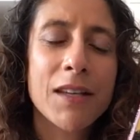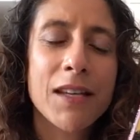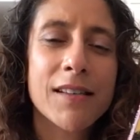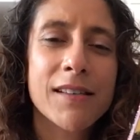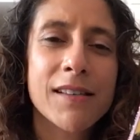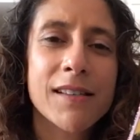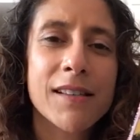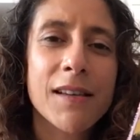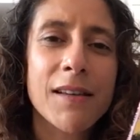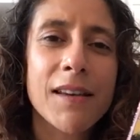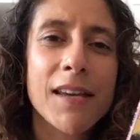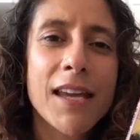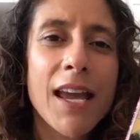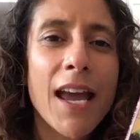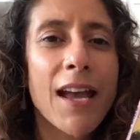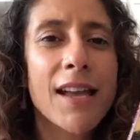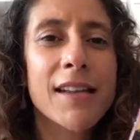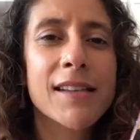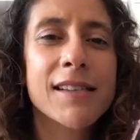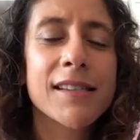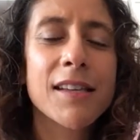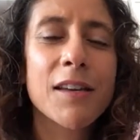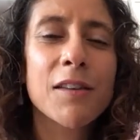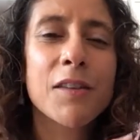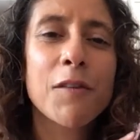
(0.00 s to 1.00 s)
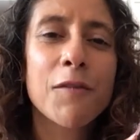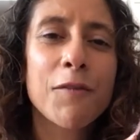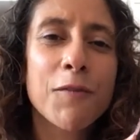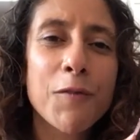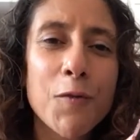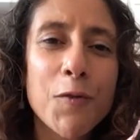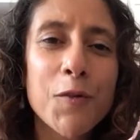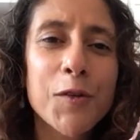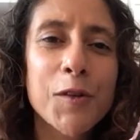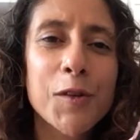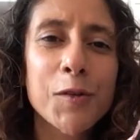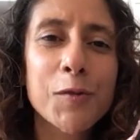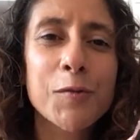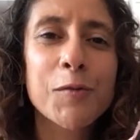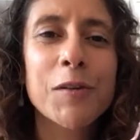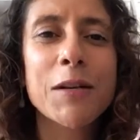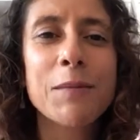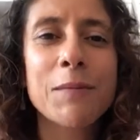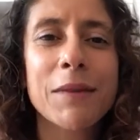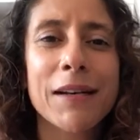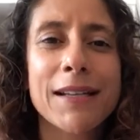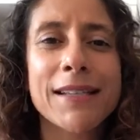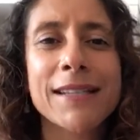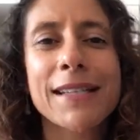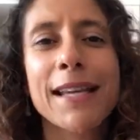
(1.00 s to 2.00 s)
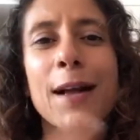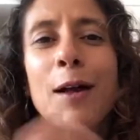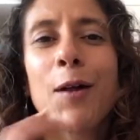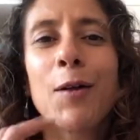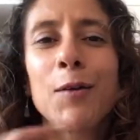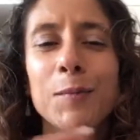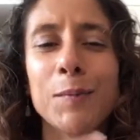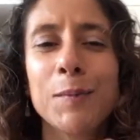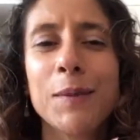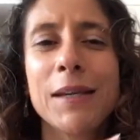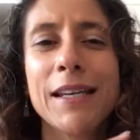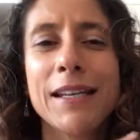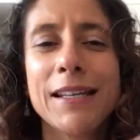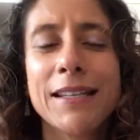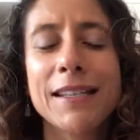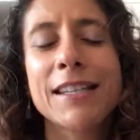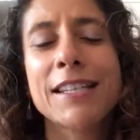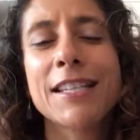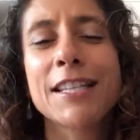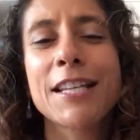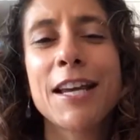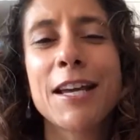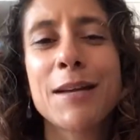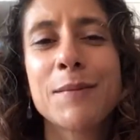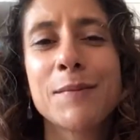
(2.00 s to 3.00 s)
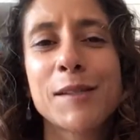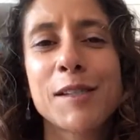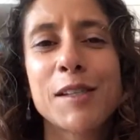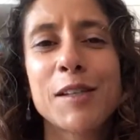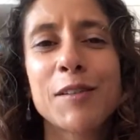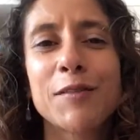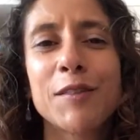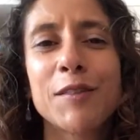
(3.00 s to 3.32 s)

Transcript: So the fourth agreement has helped me in the terms of